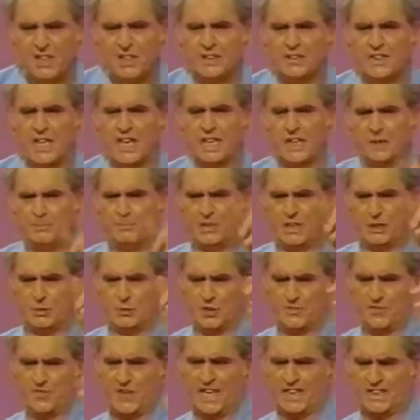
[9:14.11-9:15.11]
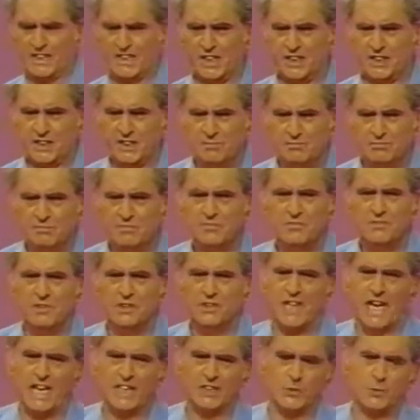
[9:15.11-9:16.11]
They can be reflected,
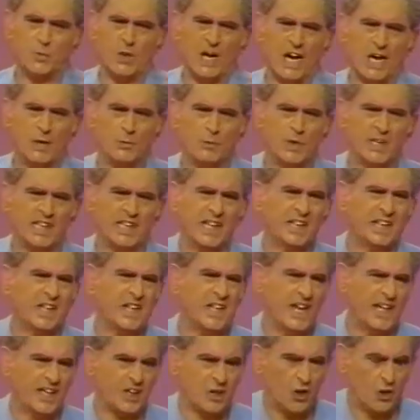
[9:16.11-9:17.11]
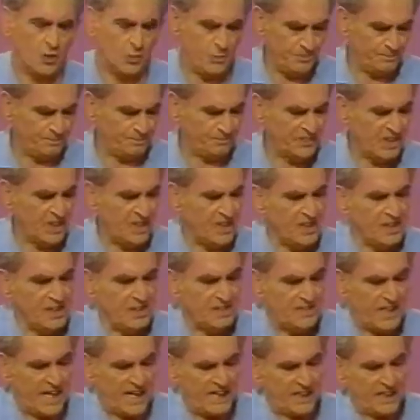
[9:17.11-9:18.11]
that's why we get an echo.
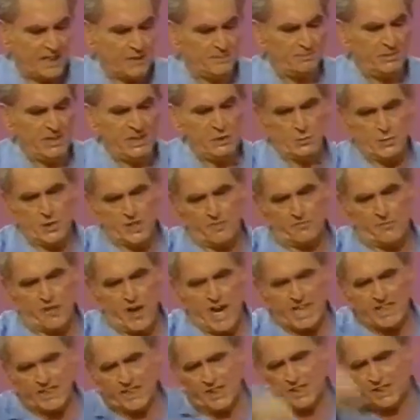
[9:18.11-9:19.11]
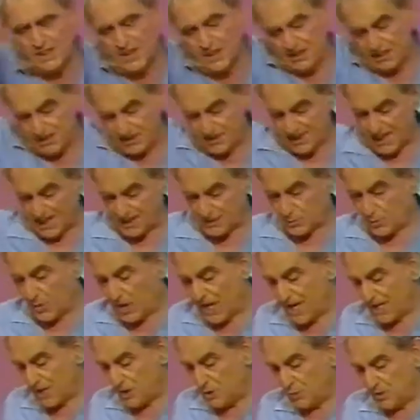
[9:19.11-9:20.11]
They can be refracted, that's
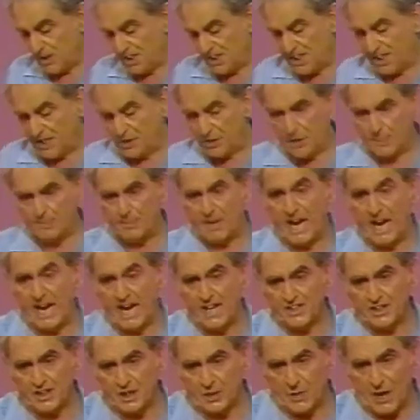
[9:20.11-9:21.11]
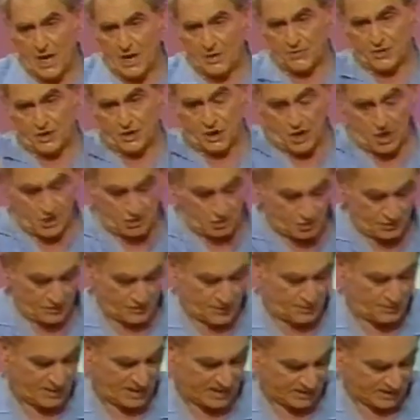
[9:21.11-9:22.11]
why you can hear a band around the corner of
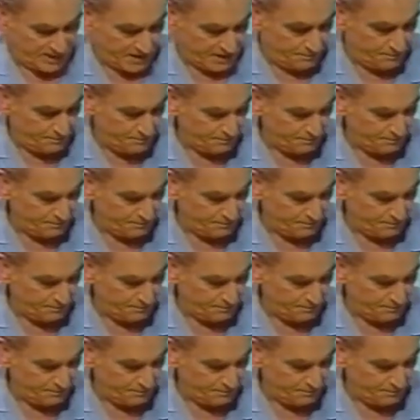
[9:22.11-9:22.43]
a building.